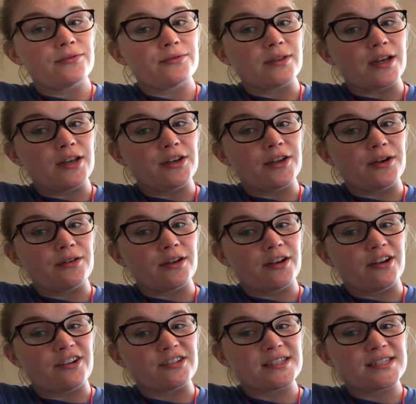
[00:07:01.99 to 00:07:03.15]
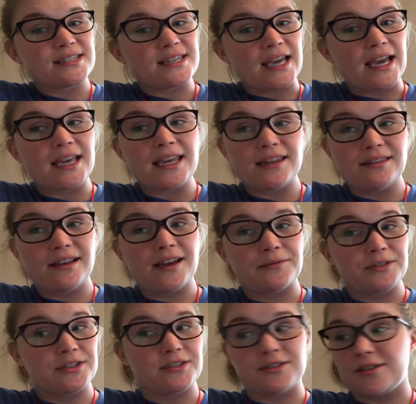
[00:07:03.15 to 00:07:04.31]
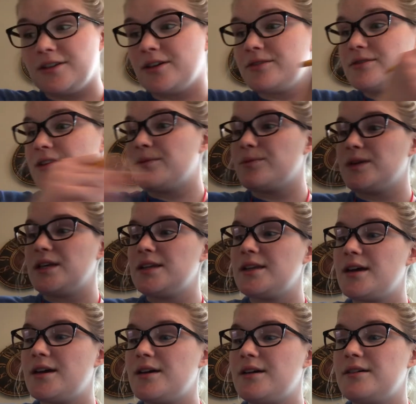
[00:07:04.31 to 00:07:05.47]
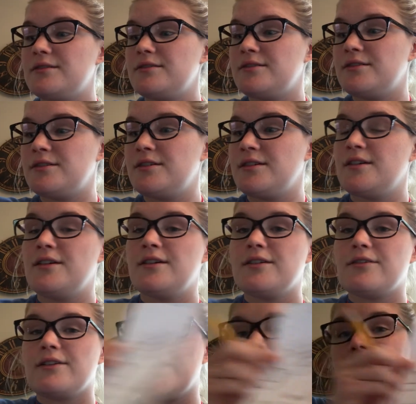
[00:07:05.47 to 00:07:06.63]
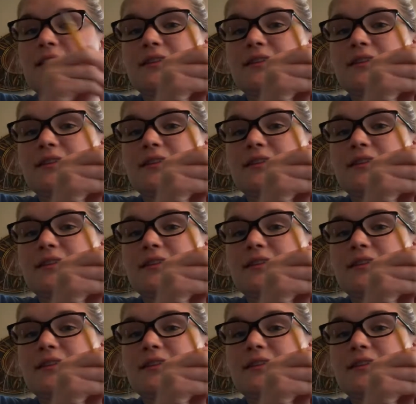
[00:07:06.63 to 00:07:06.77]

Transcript: a note on our second line, which is a note that we know, right?